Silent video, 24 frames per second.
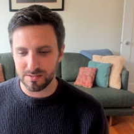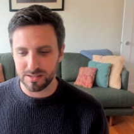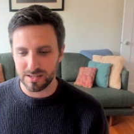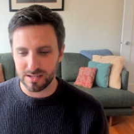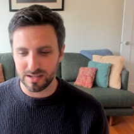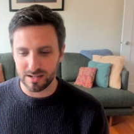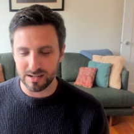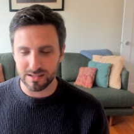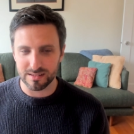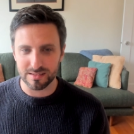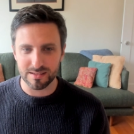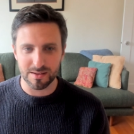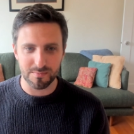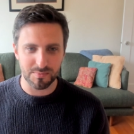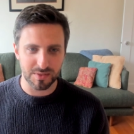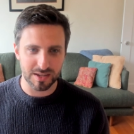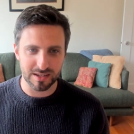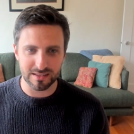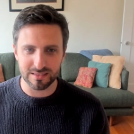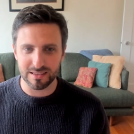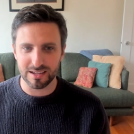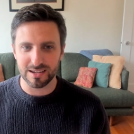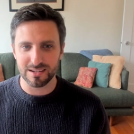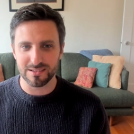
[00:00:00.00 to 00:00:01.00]
It is
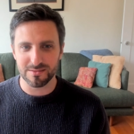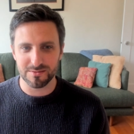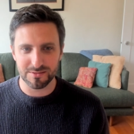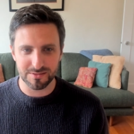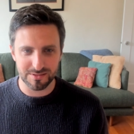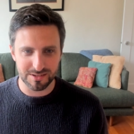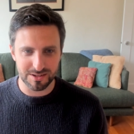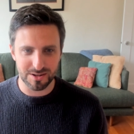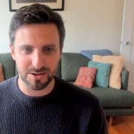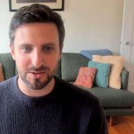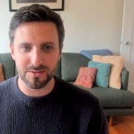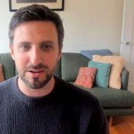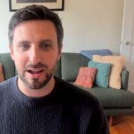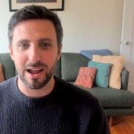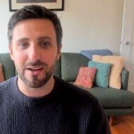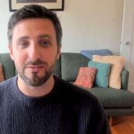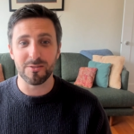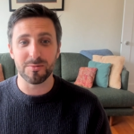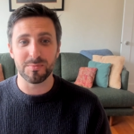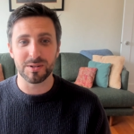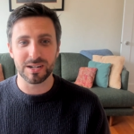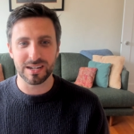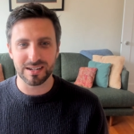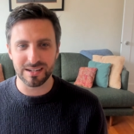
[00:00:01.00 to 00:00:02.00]
something that
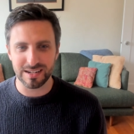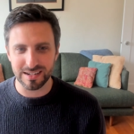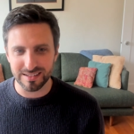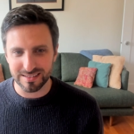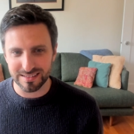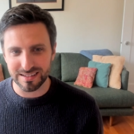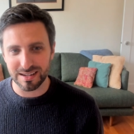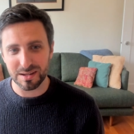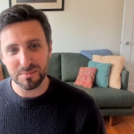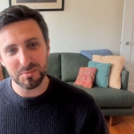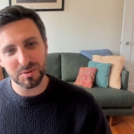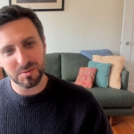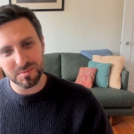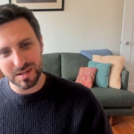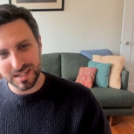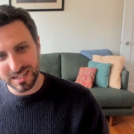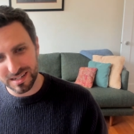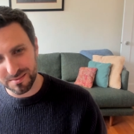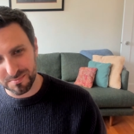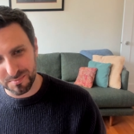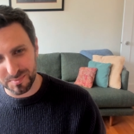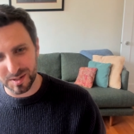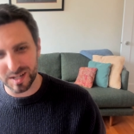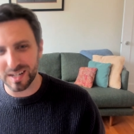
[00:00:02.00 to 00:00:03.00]
everybody needs to implement,
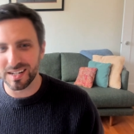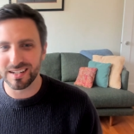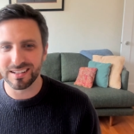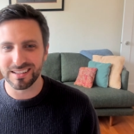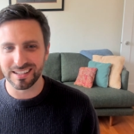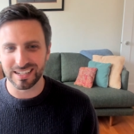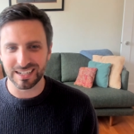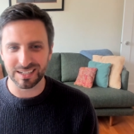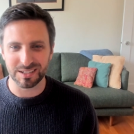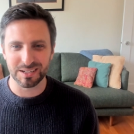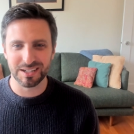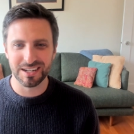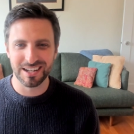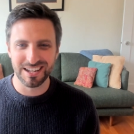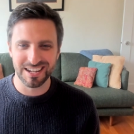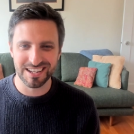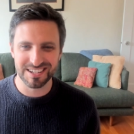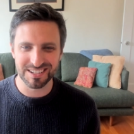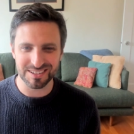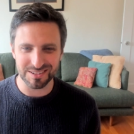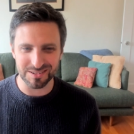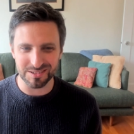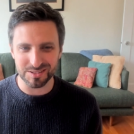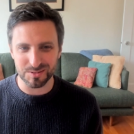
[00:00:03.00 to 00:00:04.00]
but like,
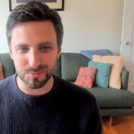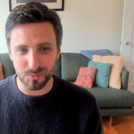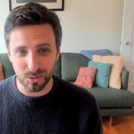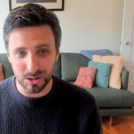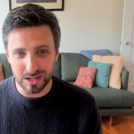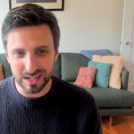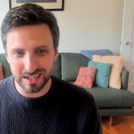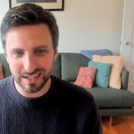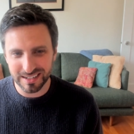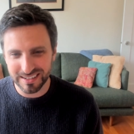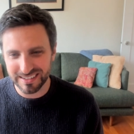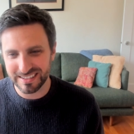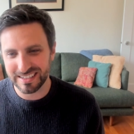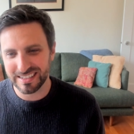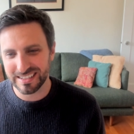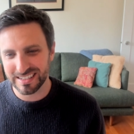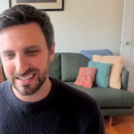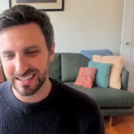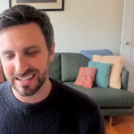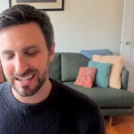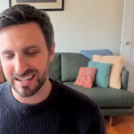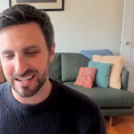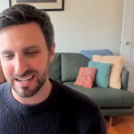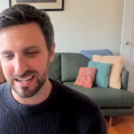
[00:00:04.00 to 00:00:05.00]
so it's work.
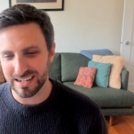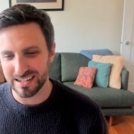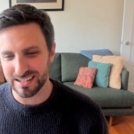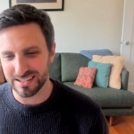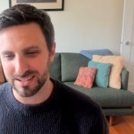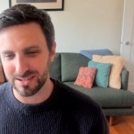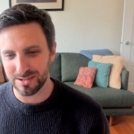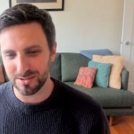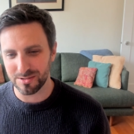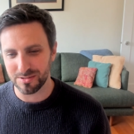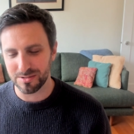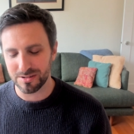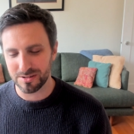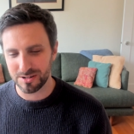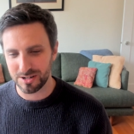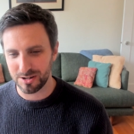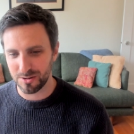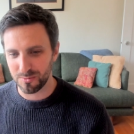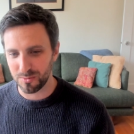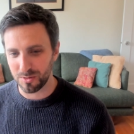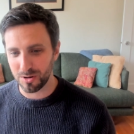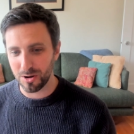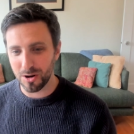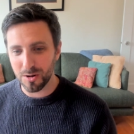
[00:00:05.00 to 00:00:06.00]
So
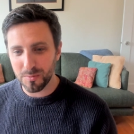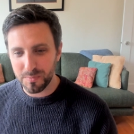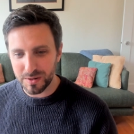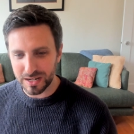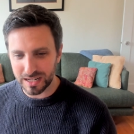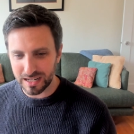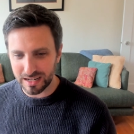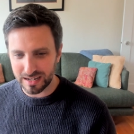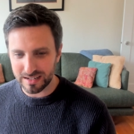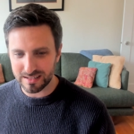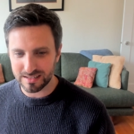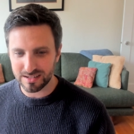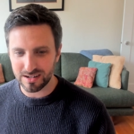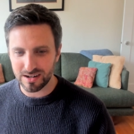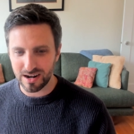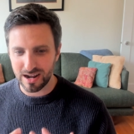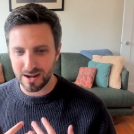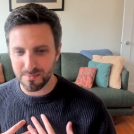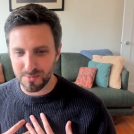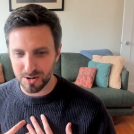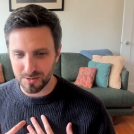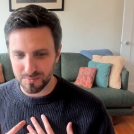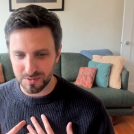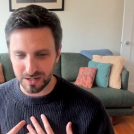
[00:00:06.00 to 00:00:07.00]
we're hoping it gets there.
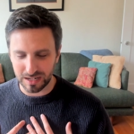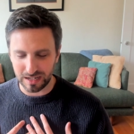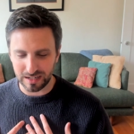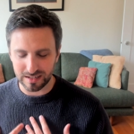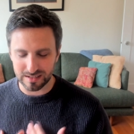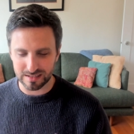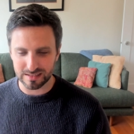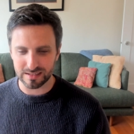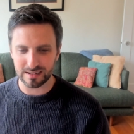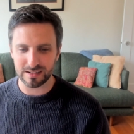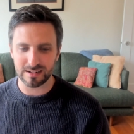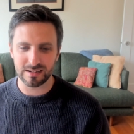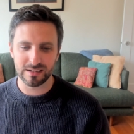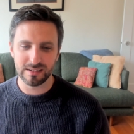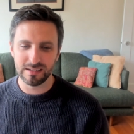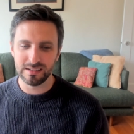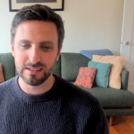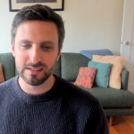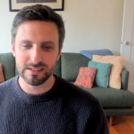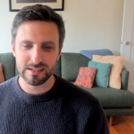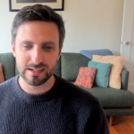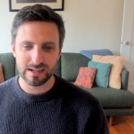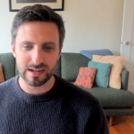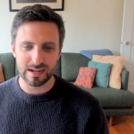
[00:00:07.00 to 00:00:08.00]
I'm hoping it gets there.
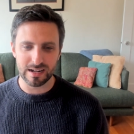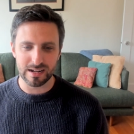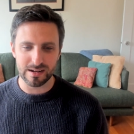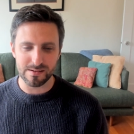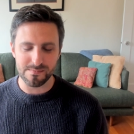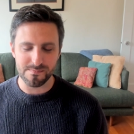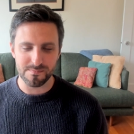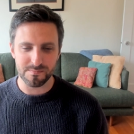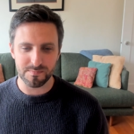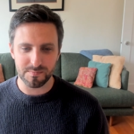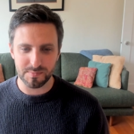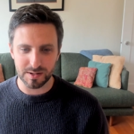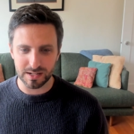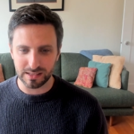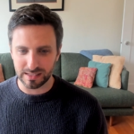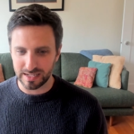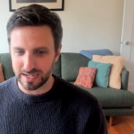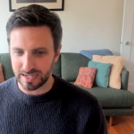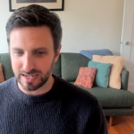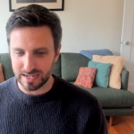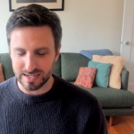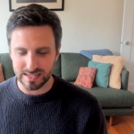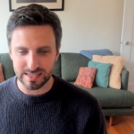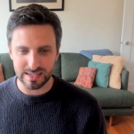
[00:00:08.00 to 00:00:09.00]
But
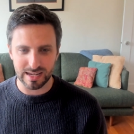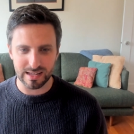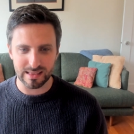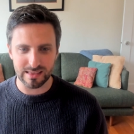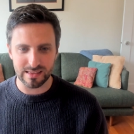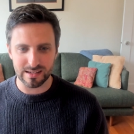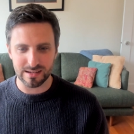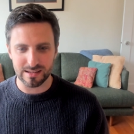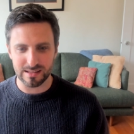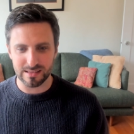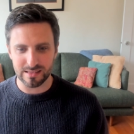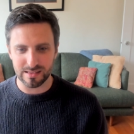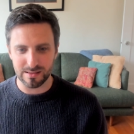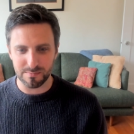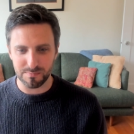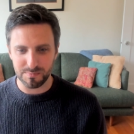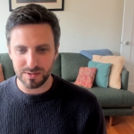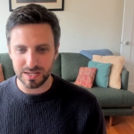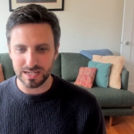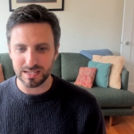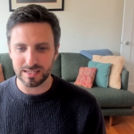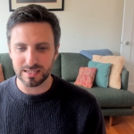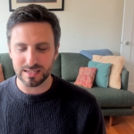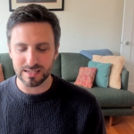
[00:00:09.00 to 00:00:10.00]
like I said, the
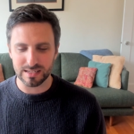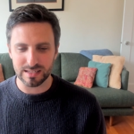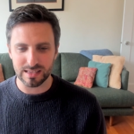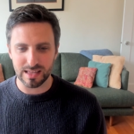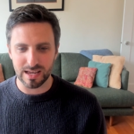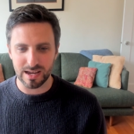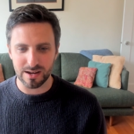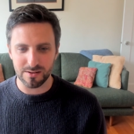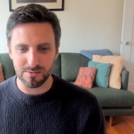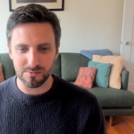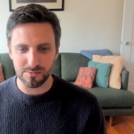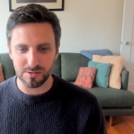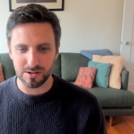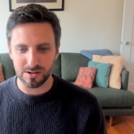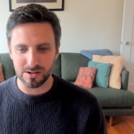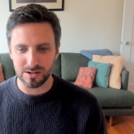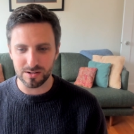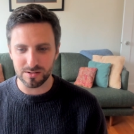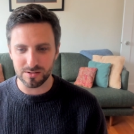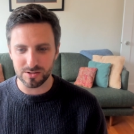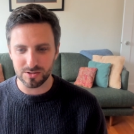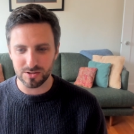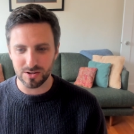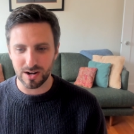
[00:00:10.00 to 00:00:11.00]
pieces that
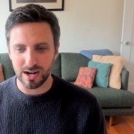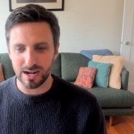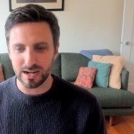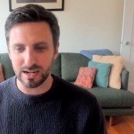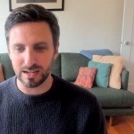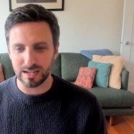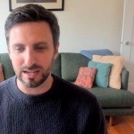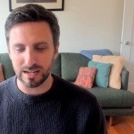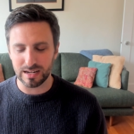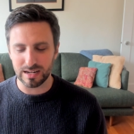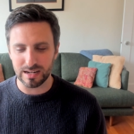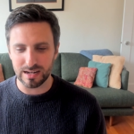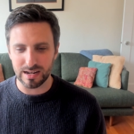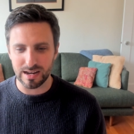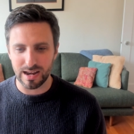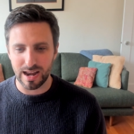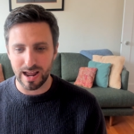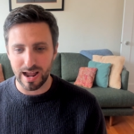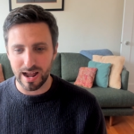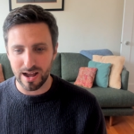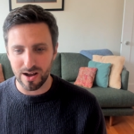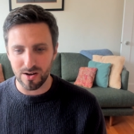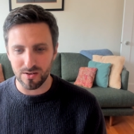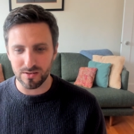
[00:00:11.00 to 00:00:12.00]
we're trying to get in
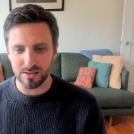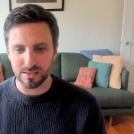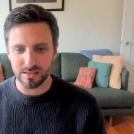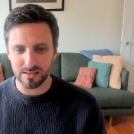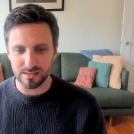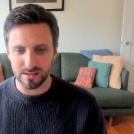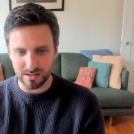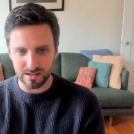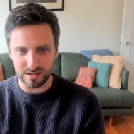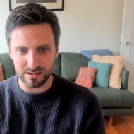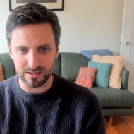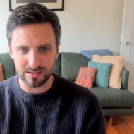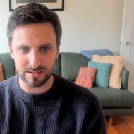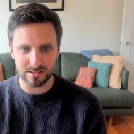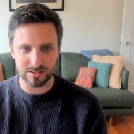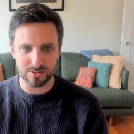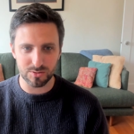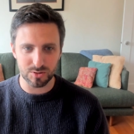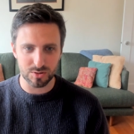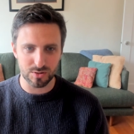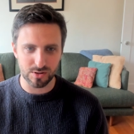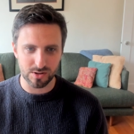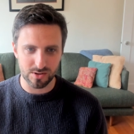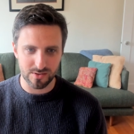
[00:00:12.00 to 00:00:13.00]
now, the
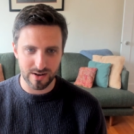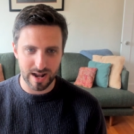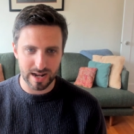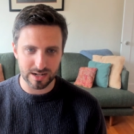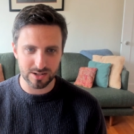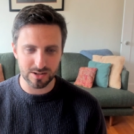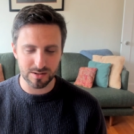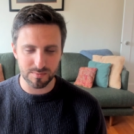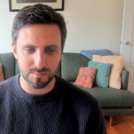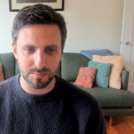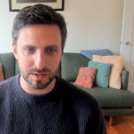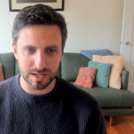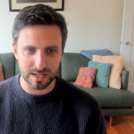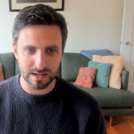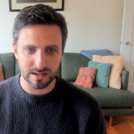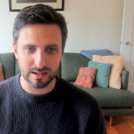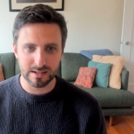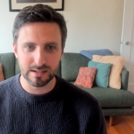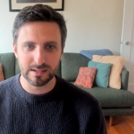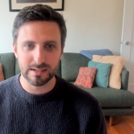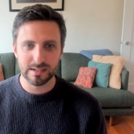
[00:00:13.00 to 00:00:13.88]
user interaction bit,